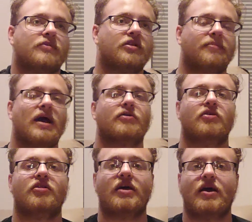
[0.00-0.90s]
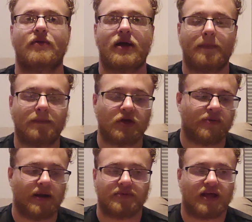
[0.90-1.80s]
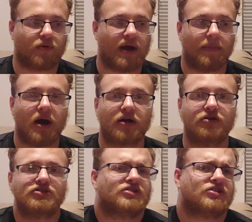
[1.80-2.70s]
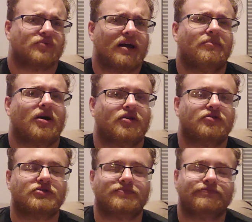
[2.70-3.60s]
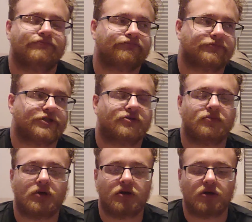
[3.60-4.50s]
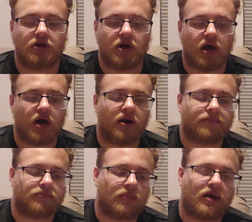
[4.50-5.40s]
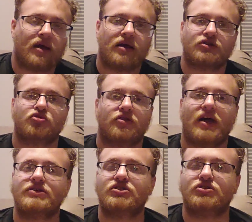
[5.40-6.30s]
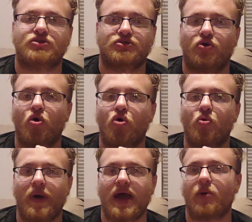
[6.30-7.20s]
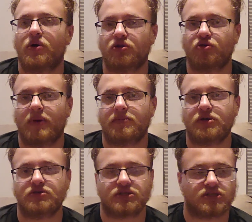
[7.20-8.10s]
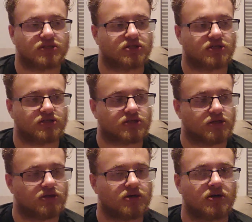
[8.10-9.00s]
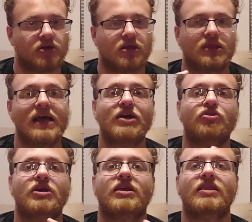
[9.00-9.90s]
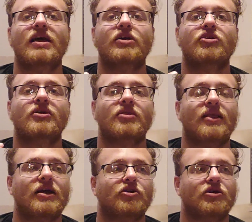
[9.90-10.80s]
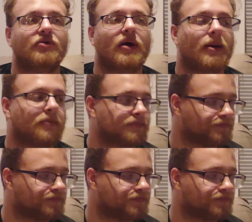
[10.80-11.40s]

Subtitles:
in the background of that, right? And you might be like, why bongos? Because we have bongos, you know. And sort of that's just the whole way I want to do my music, is just layer it and layer it and layer it, right?